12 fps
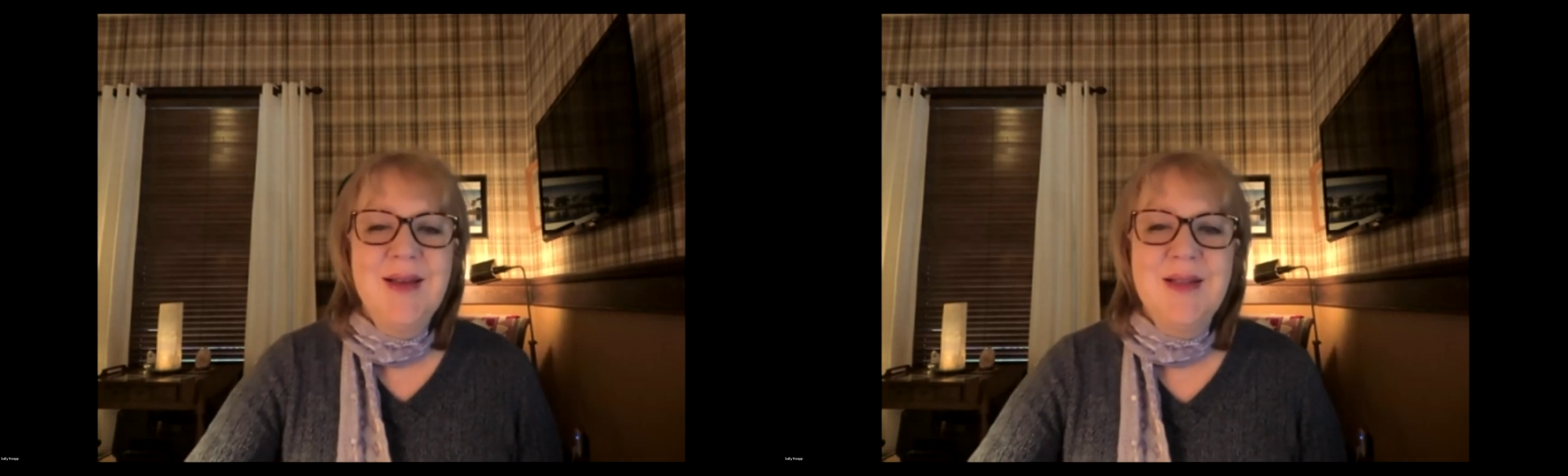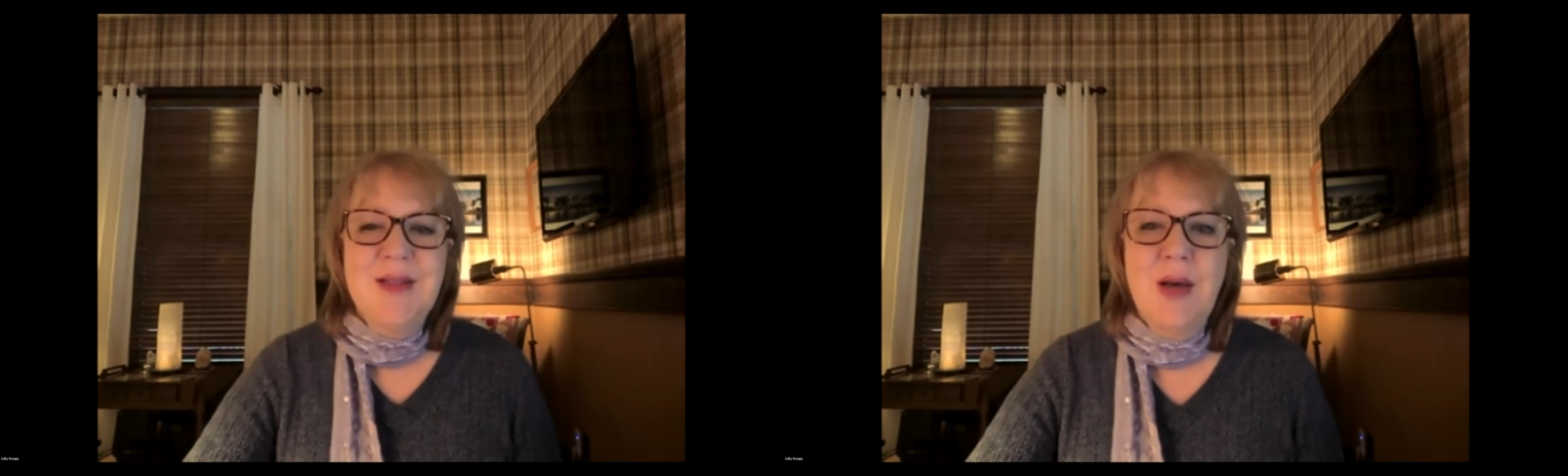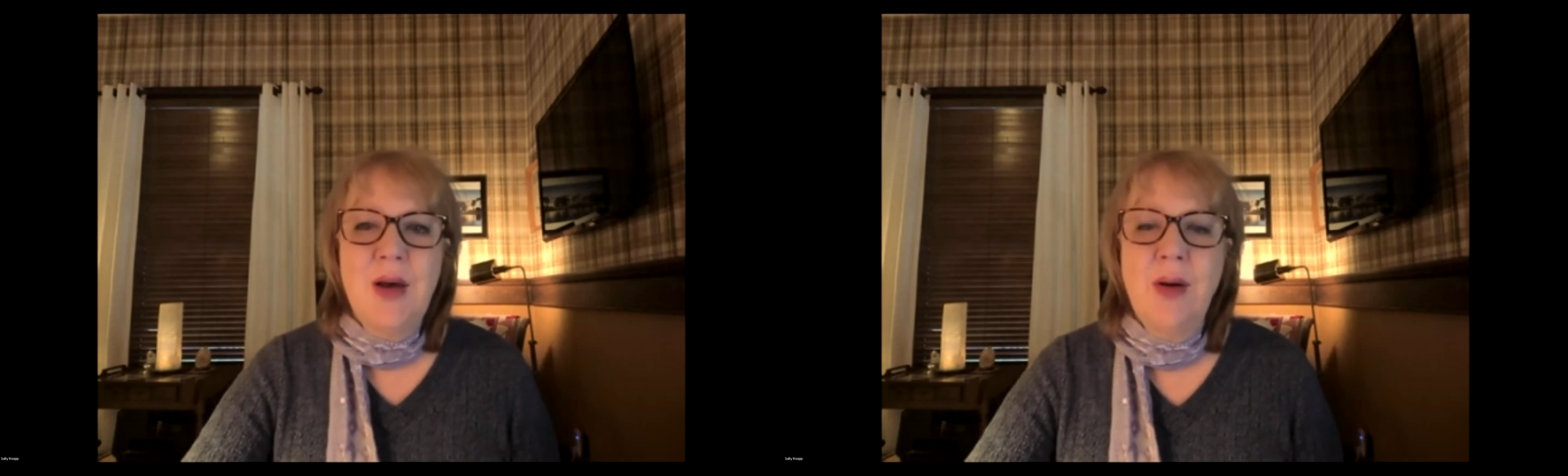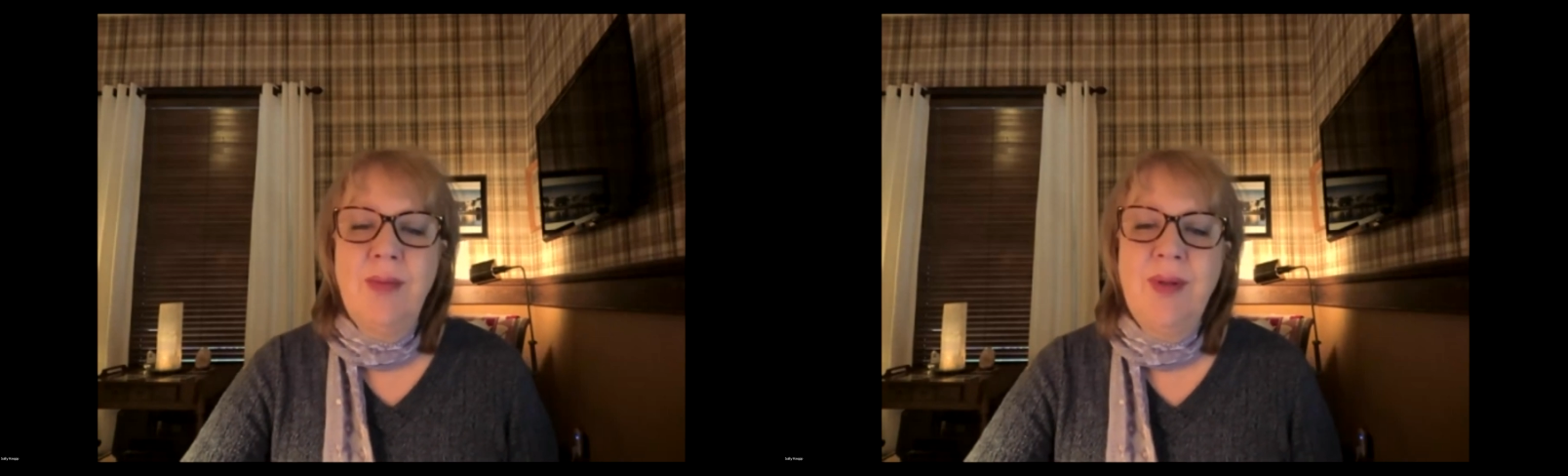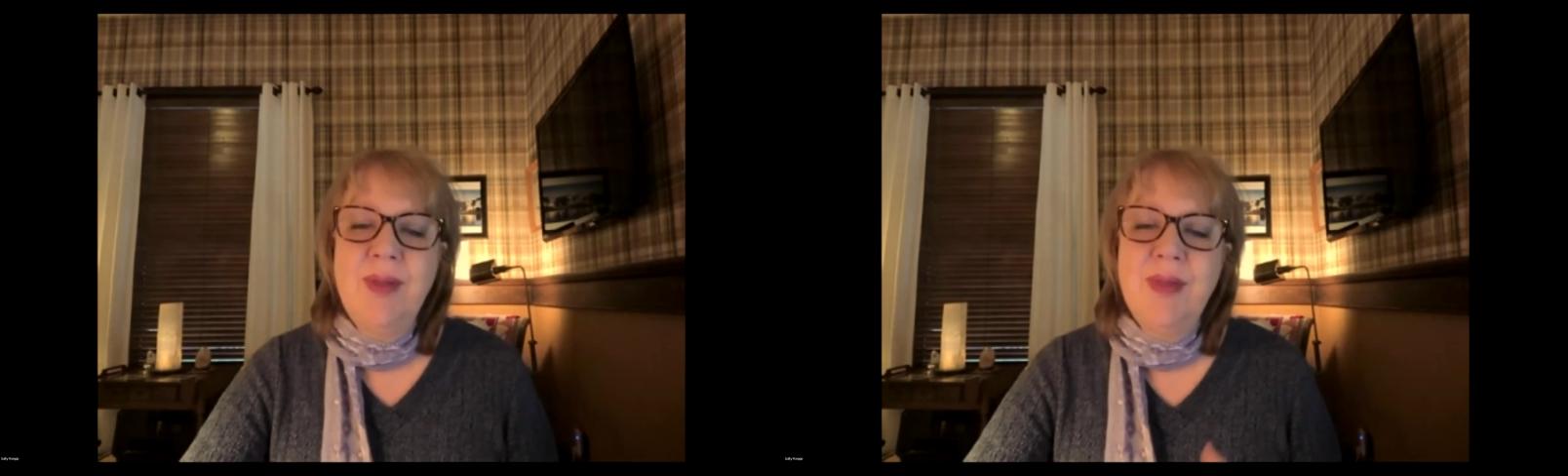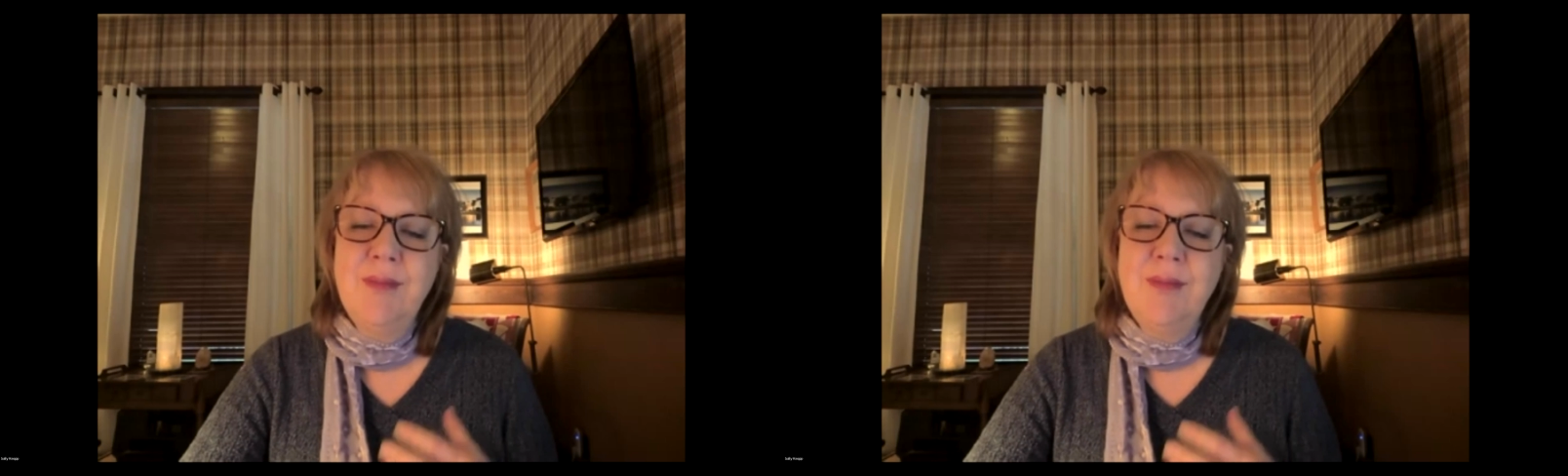So,
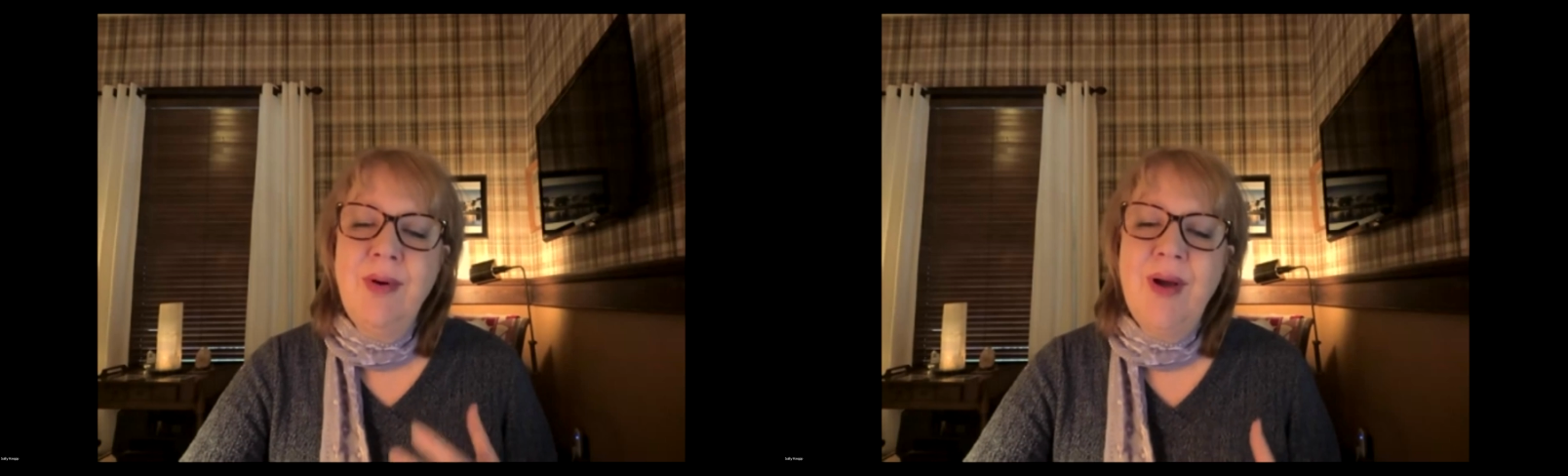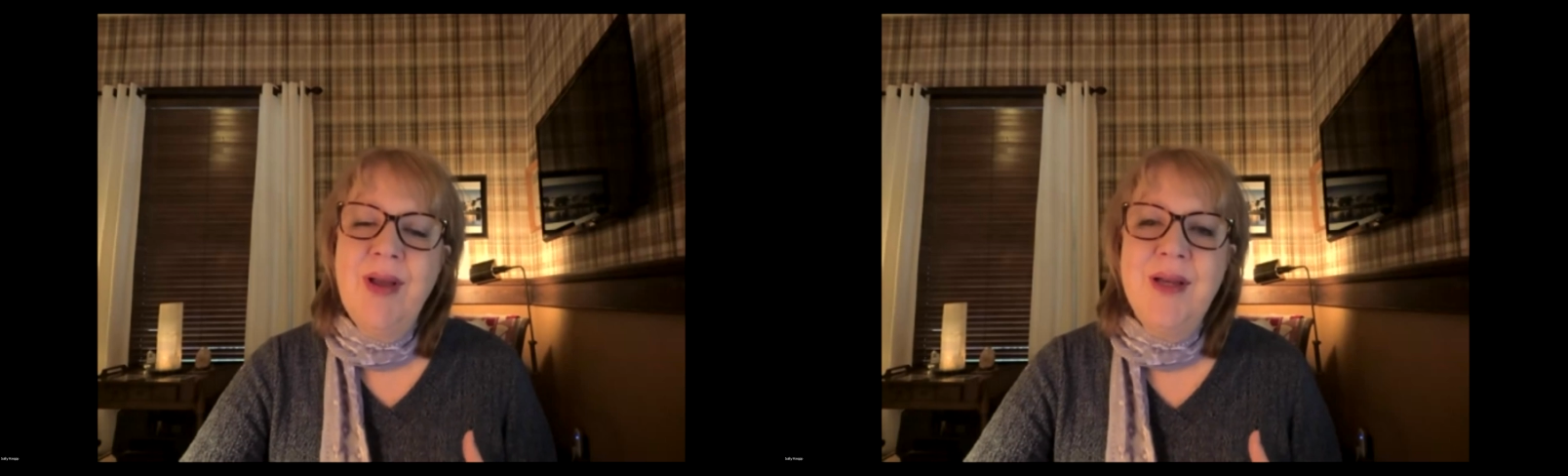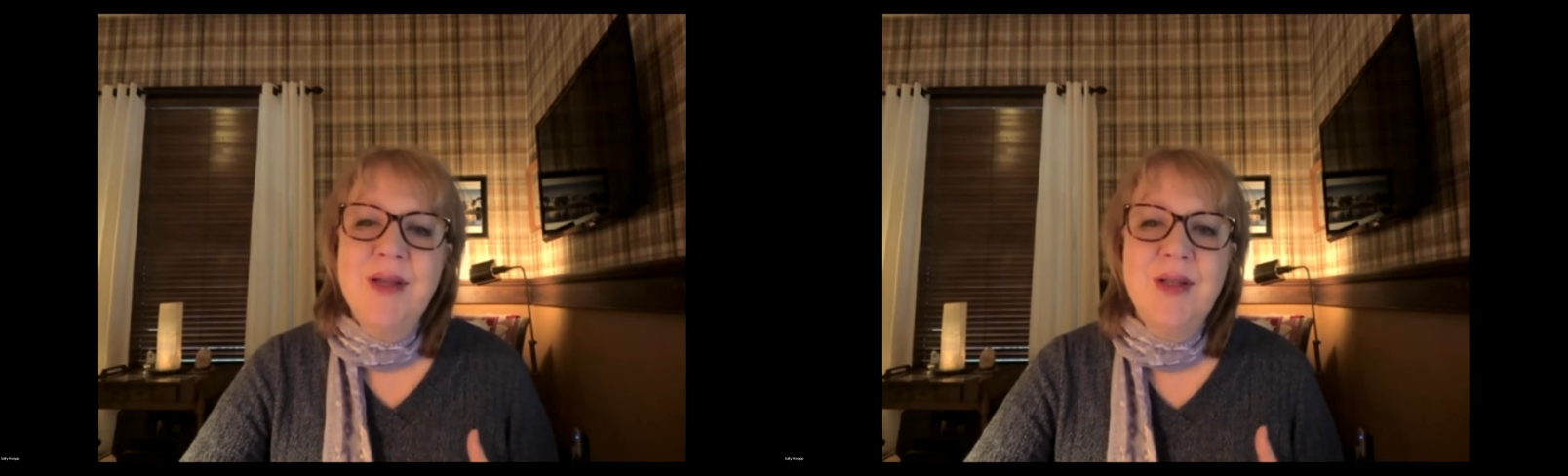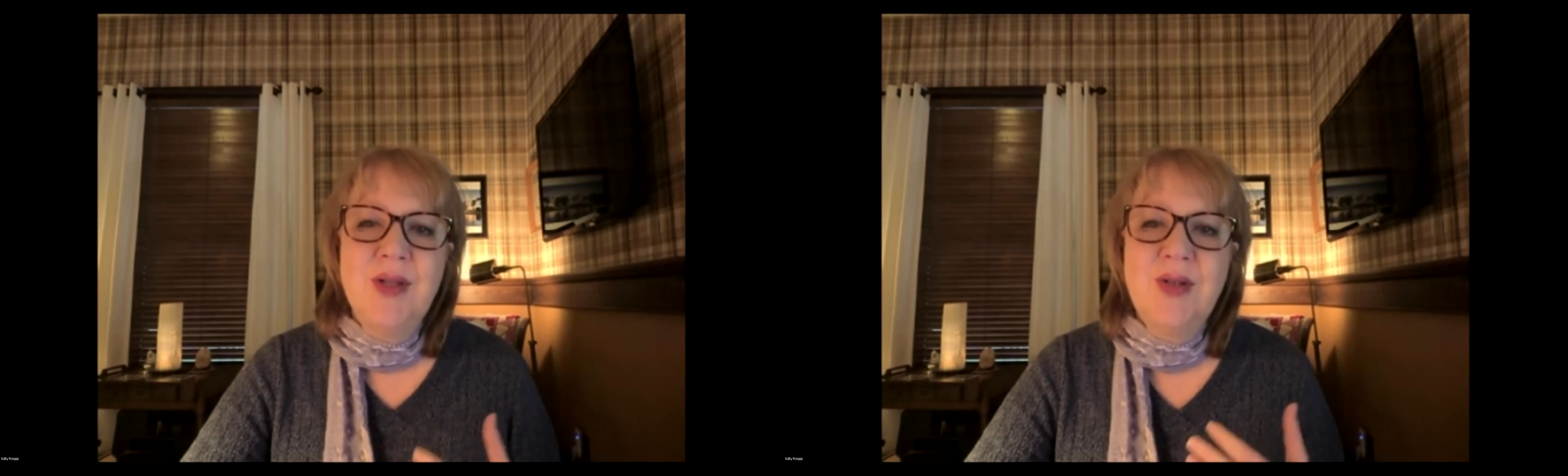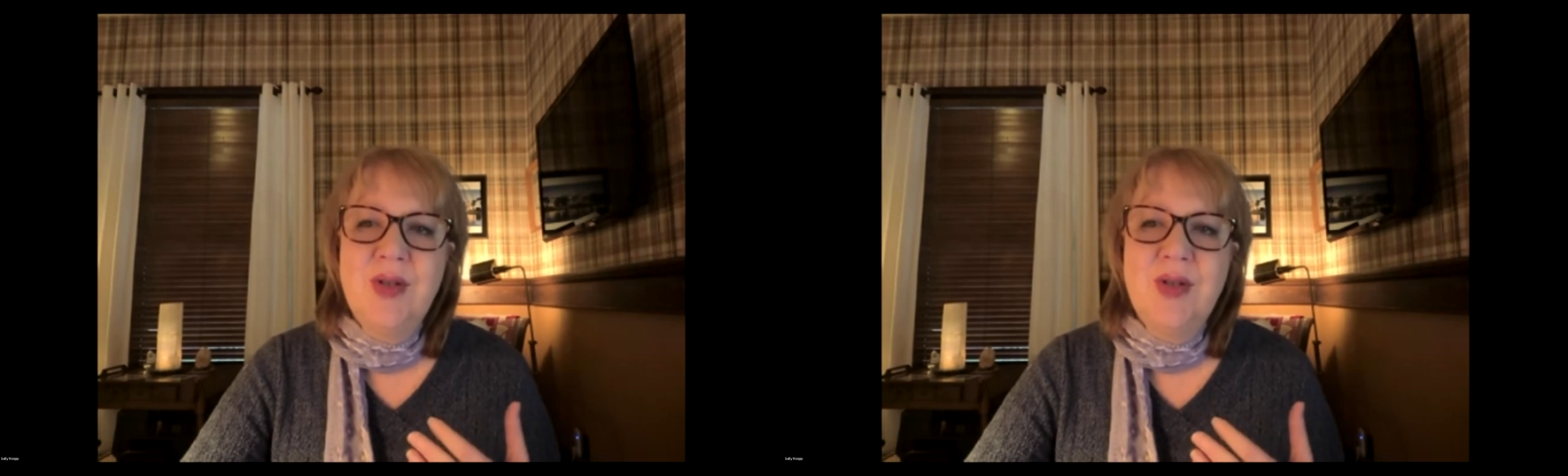but the point is,